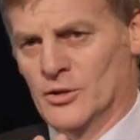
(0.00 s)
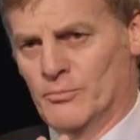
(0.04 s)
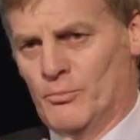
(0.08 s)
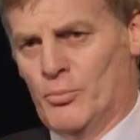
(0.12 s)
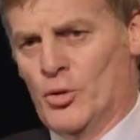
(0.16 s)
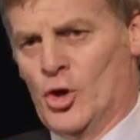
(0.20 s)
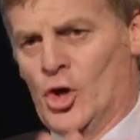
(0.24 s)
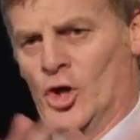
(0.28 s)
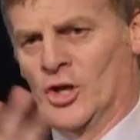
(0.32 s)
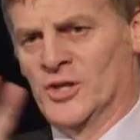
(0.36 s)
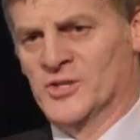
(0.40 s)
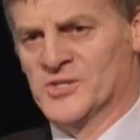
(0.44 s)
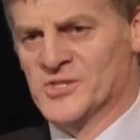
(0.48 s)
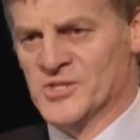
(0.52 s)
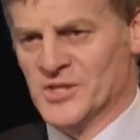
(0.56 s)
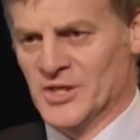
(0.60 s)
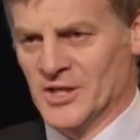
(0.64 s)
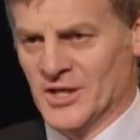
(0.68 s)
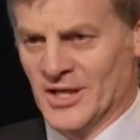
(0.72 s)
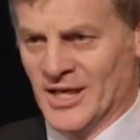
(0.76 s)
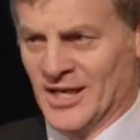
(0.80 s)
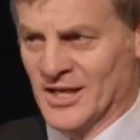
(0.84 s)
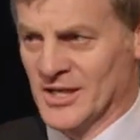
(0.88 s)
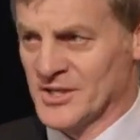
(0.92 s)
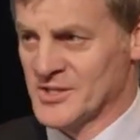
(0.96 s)
policy
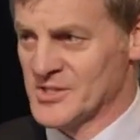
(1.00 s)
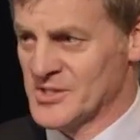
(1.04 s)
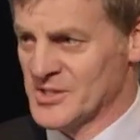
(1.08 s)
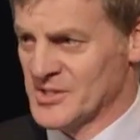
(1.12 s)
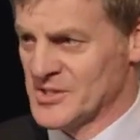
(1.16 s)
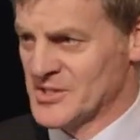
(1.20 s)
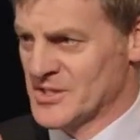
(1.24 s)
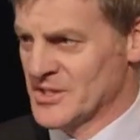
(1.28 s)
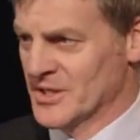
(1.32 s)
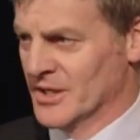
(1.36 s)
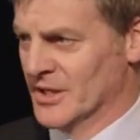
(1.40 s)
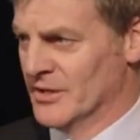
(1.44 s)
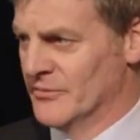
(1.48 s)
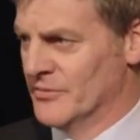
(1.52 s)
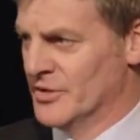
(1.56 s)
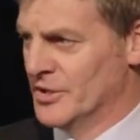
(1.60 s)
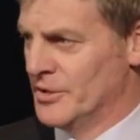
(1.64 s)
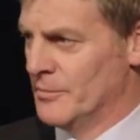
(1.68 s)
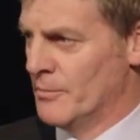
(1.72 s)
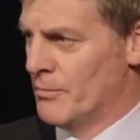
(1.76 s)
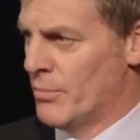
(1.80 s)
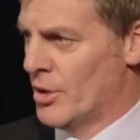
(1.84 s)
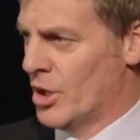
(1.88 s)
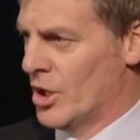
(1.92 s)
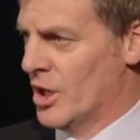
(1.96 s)
analysis
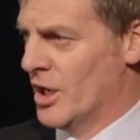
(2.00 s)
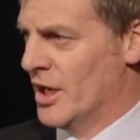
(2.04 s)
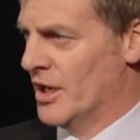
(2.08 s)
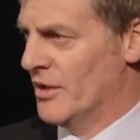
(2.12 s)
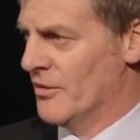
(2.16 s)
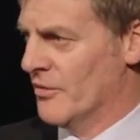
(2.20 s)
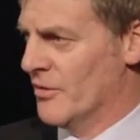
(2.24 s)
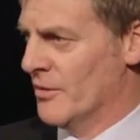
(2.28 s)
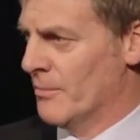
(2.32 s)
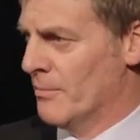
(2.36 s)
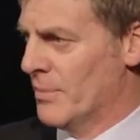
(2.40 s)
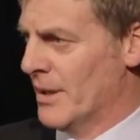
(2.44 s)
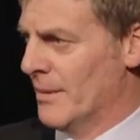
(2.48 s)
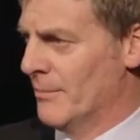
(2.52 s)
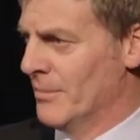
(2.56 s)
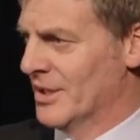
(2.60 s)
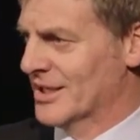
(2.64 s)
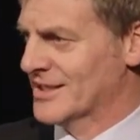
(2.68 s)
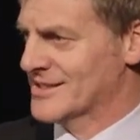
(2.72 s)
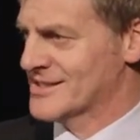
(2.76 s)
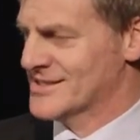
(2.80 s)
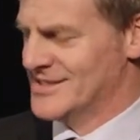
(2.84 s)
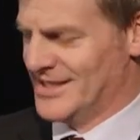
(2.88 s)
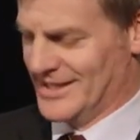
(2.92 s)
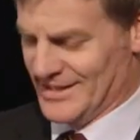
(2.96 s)
delivered by the
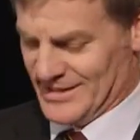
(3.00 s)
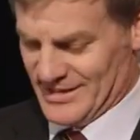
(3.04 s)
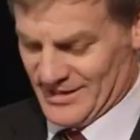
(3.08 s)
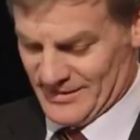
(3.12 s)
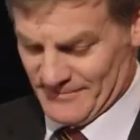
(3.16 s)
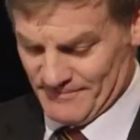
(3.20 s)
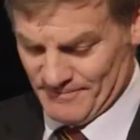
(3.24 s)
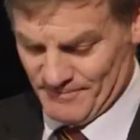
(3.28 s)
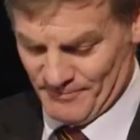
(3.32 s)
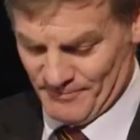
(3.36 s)
public sector.